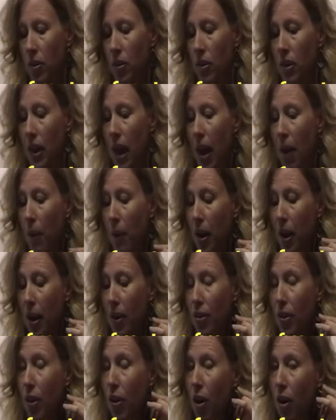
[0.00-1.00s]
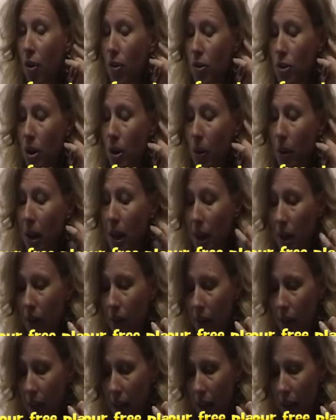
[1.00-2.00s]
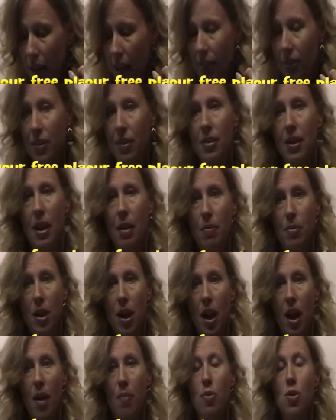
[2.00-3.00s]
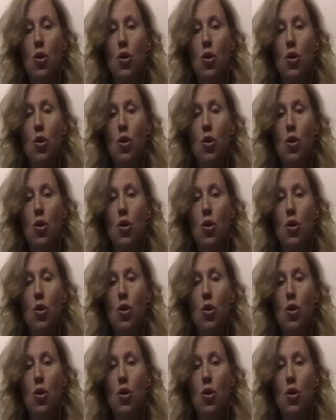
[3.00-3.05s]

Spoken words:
That way they're also hearing it at the same time.